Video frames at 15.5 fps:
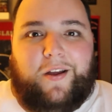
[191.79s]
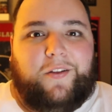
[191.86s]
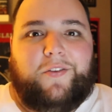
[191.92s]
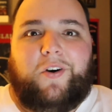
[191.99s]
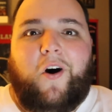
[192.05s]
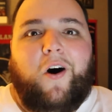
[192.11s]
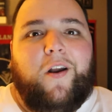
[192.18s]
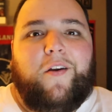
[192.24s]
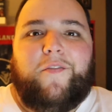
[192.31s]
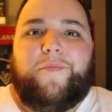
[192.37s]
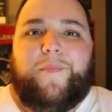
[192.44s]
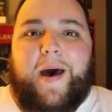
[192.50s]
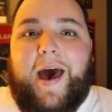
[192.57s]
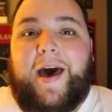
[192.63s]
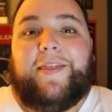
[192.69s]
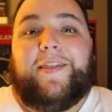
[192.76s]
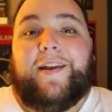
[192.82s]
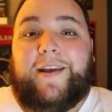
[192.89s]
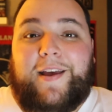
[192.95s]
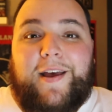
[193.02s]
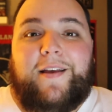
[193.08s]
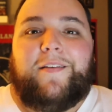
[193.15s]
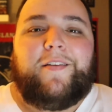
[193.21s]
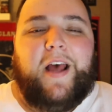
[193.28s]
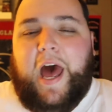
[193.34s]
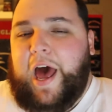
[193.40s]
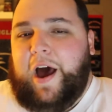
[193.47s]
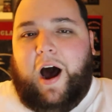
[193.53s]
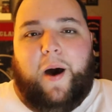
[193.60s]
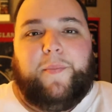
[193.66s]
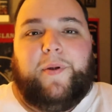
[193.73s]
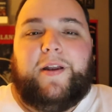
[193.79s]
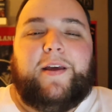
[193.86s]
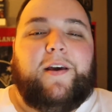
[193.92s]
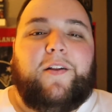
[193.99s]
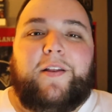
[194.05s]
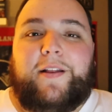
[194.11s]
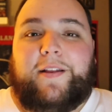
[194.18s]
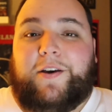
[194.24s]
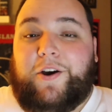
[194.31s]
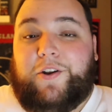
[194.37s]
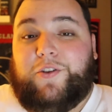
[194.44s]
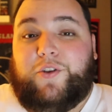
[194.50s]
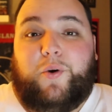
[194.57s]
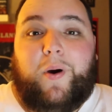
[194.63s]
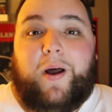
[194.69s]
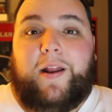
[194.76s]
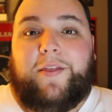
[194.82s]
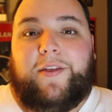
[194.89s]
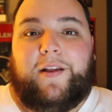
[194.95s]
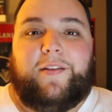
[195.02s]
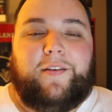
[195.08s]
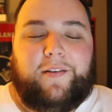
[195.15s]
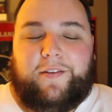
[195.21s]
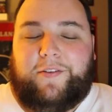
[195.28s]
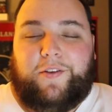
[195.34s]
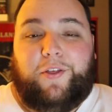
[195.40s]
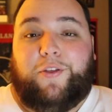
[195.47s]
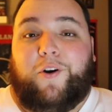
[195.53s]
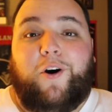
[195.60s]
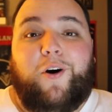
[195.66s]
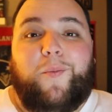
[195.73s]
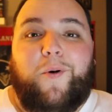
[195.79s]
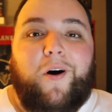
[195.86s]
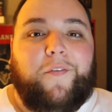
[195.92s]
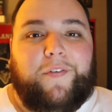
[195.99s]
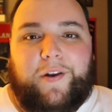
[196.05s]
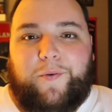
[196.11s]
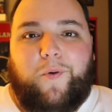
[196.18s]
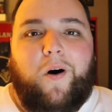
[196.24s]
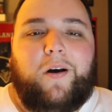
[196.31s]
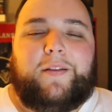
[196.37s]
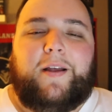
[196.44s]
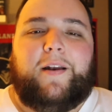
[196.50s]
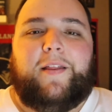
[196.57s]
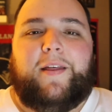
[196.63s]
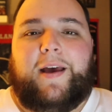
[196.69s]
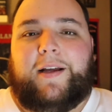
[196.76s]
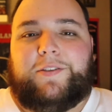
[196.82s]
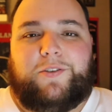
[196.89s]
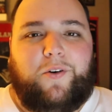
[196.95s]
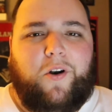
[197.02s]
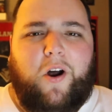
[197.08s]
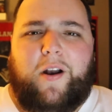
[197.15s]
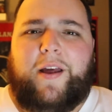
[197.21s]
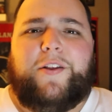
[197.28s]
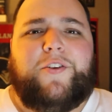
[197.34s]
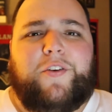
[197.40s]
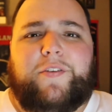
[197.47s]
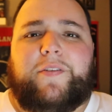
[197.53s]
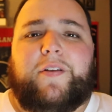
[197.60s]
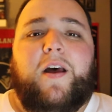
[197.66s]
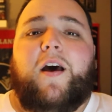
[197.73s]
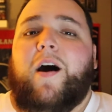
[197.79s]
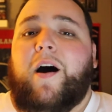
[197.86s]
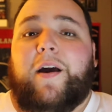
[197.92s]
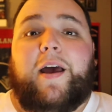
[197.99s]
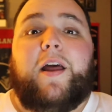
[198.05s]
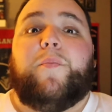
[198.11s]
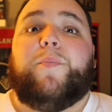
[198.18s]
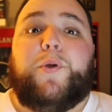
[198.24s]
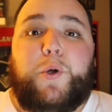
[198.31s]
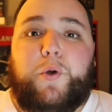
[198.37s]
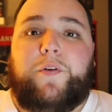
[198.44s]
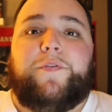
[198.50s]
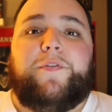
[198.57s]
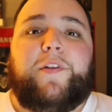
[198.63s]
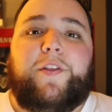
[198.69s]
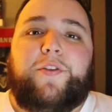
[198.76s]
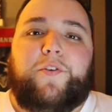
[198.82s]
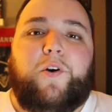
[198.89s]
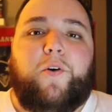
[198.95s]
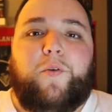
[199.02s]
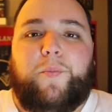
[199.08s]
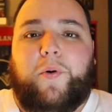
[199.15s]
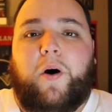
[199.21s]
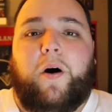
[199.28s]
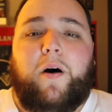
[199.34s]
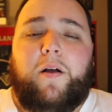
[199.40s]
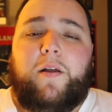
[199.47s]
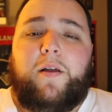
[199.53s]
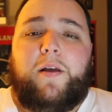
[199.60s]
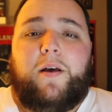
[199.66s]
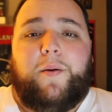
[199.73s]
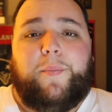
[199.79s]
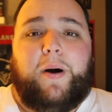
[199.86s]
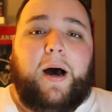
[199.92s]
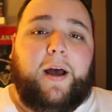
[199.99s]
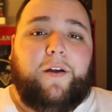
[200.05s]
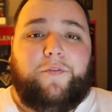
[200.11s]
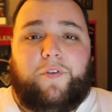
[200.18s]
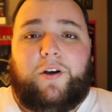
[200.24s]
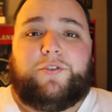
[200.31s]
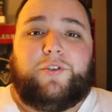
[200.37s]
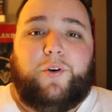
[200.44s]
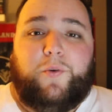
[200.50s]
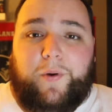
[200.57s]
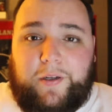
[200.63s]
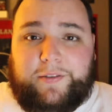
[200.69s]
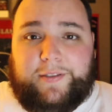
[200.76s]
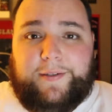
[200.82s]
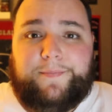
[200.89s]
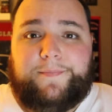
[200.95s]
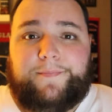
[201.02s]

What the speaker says: ton of man that he is, I mean, Gilly couldn't do anything to throw him off, and he walked into the end zone on a just, again, beautifully thrown ball by Russell Wilson.